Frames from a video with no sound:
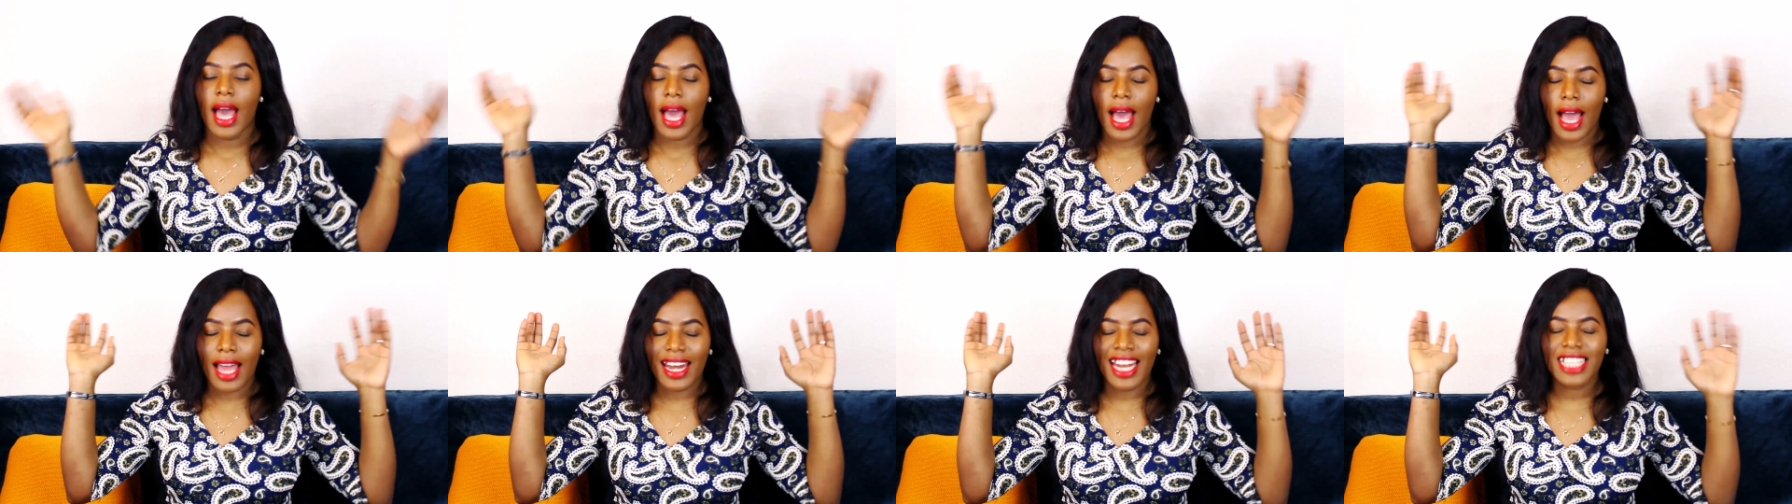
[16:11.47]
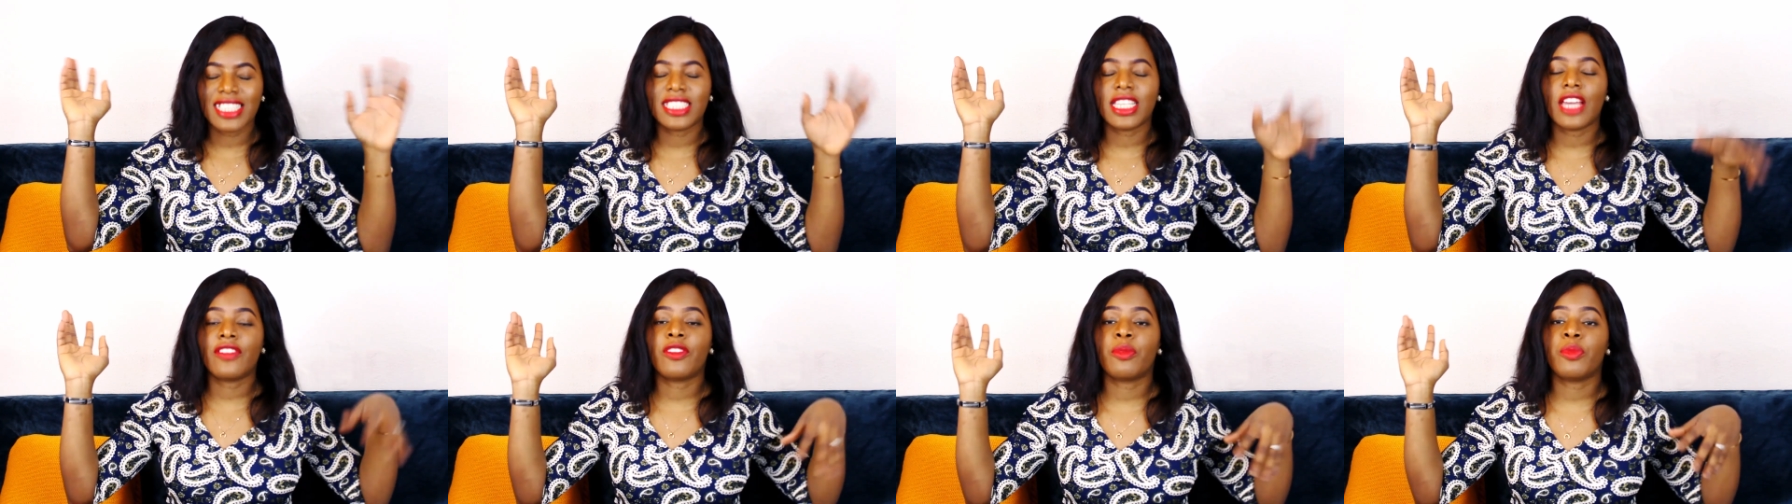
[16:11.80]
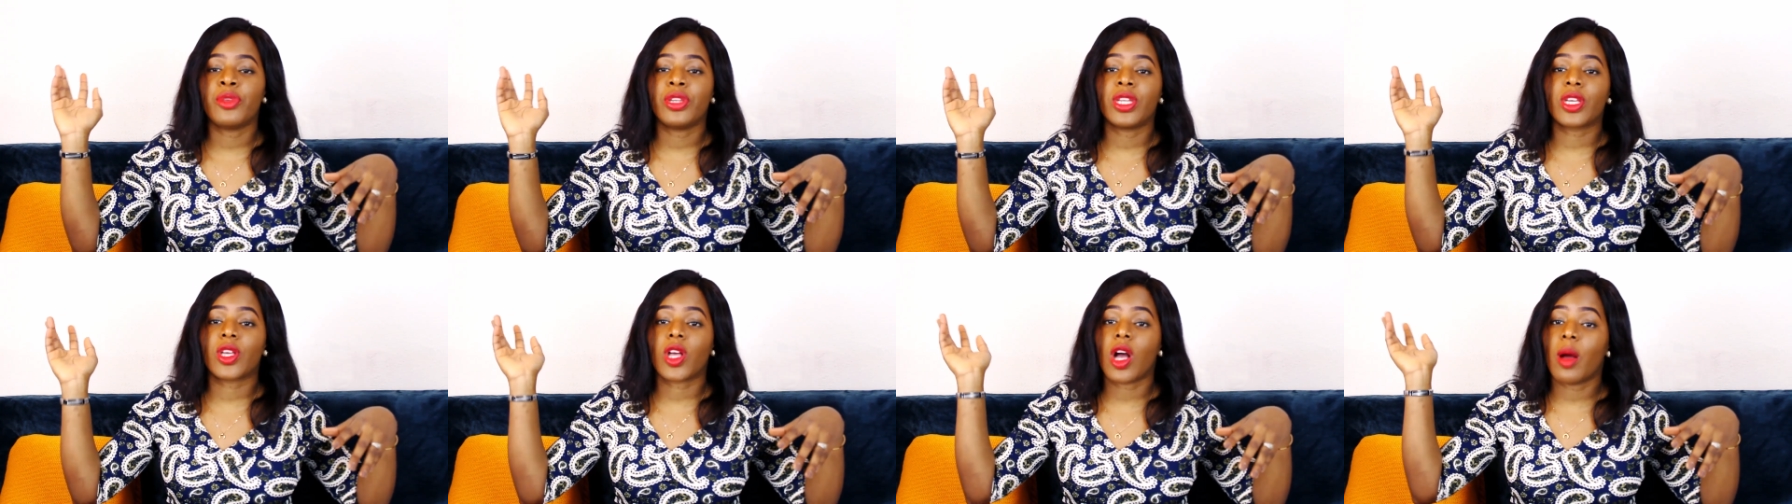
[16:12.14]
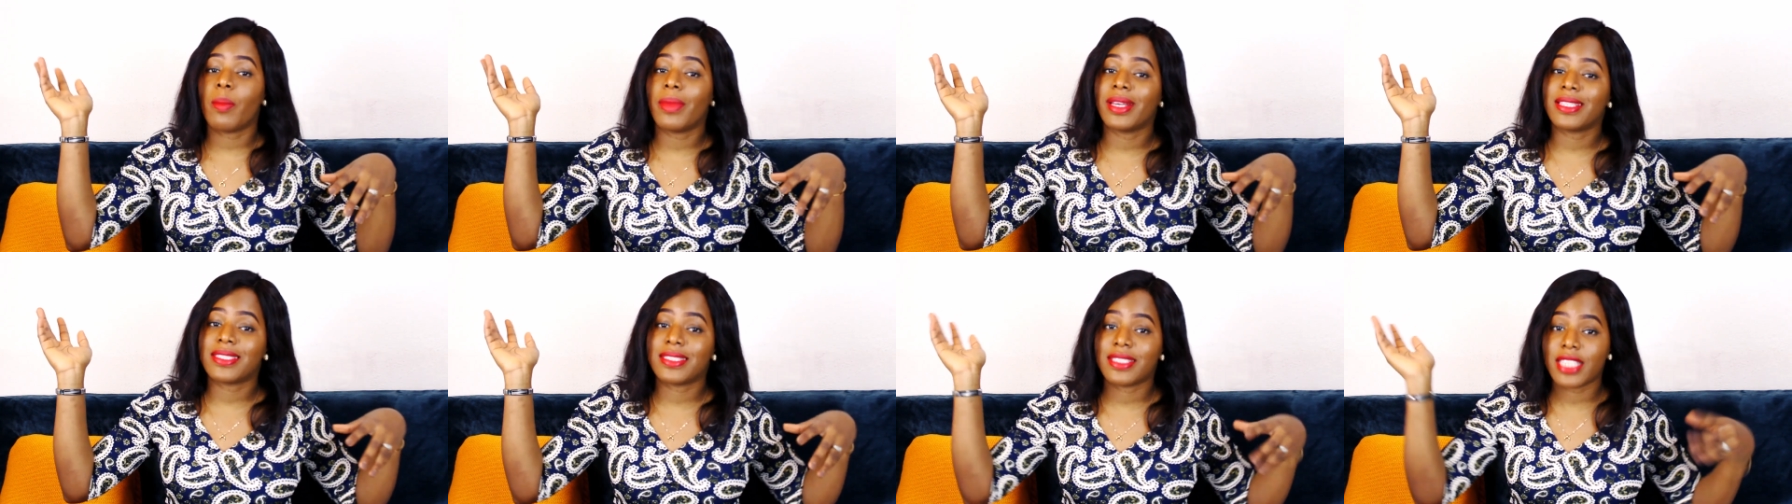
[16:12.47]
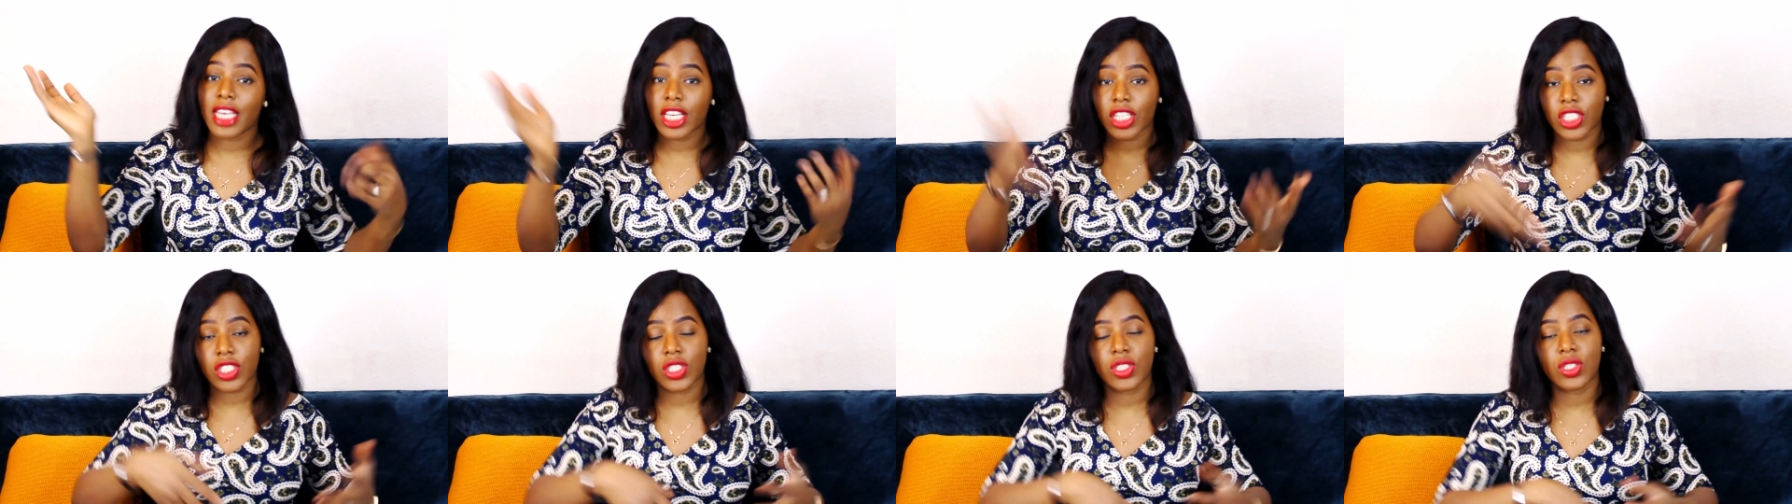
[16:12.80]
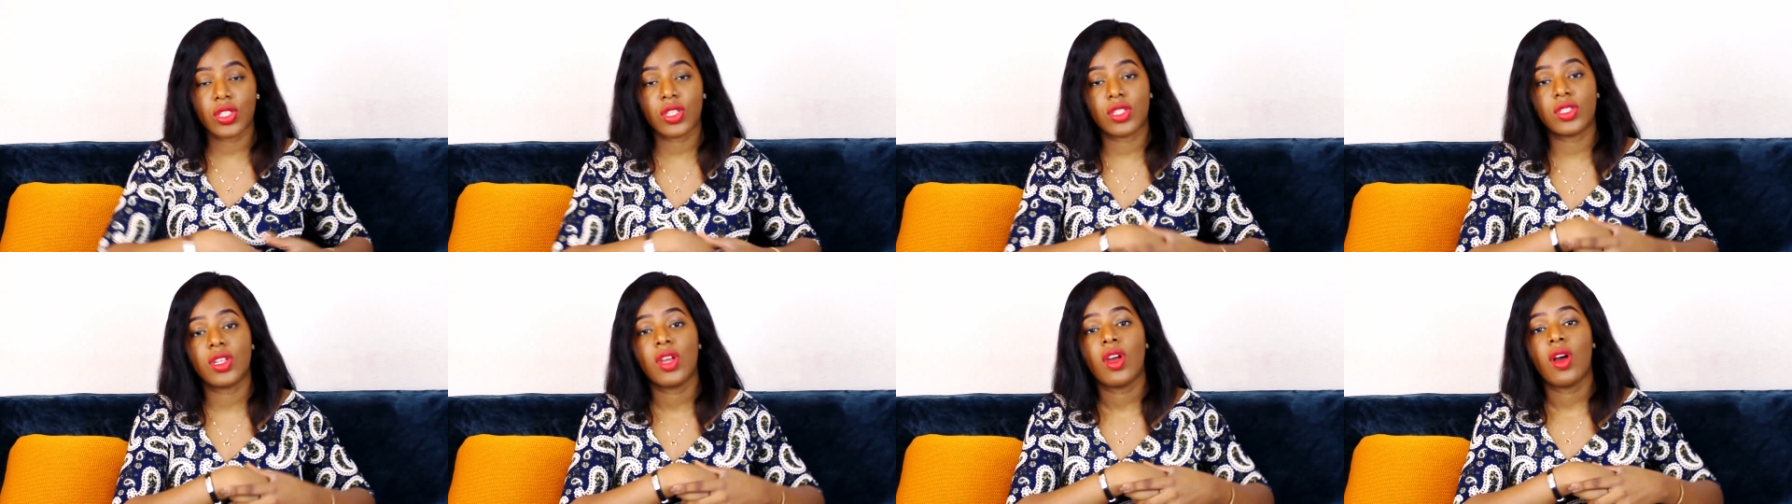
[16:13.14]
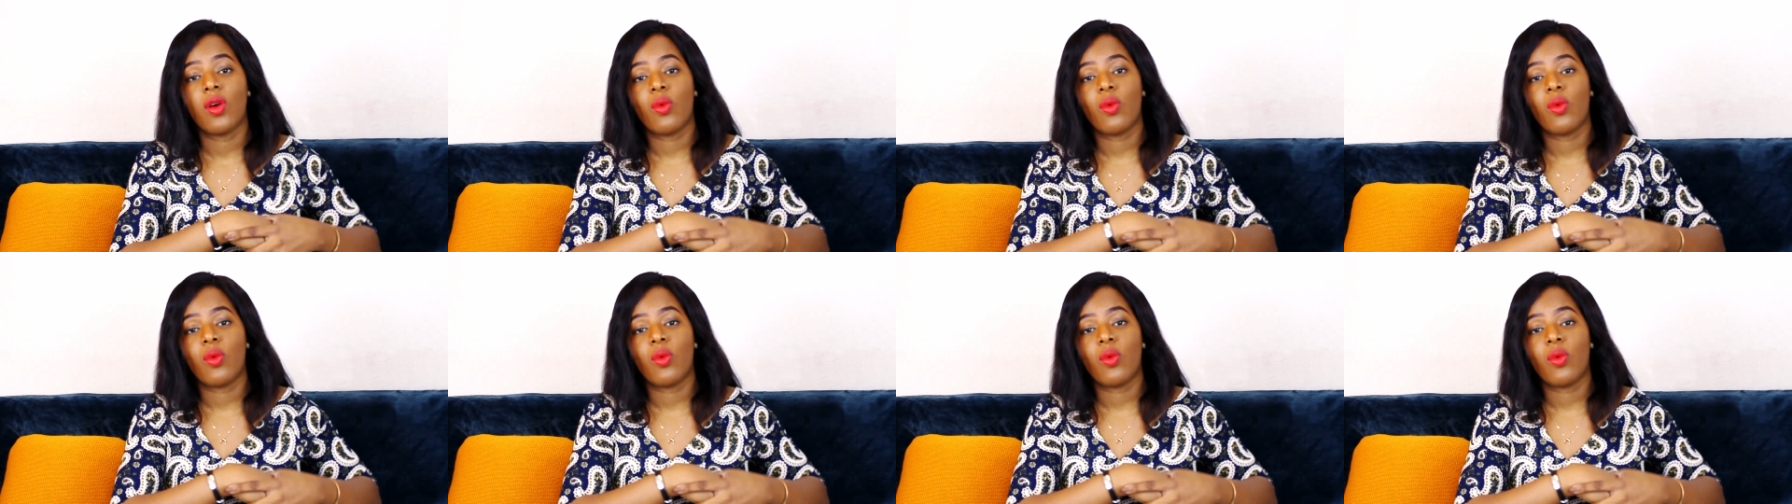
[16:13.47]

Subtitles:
I'd like to hear from you in the comment section